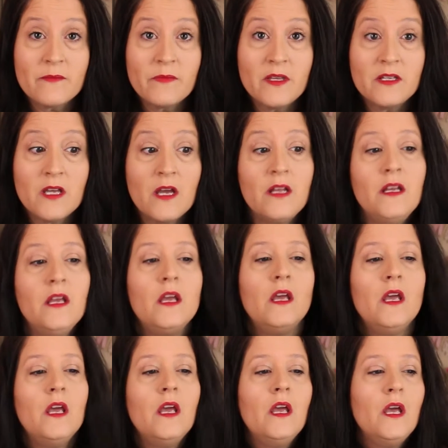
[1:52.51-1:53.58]
something done.
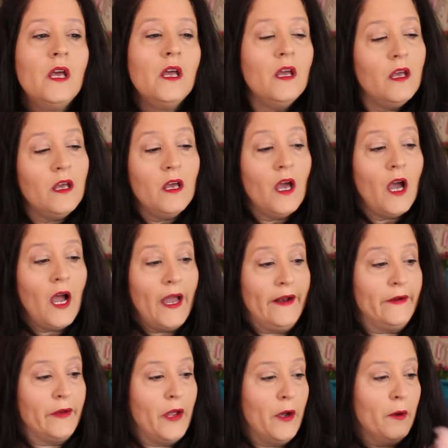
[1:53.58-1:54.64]
I
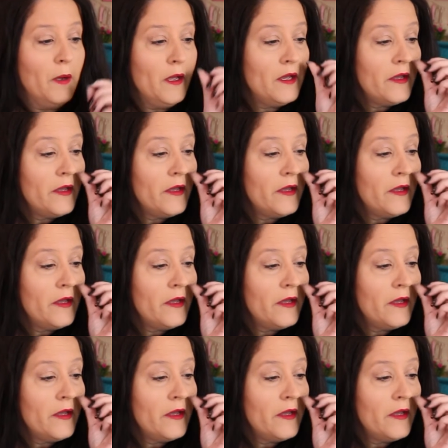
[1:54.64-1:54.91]
don't know.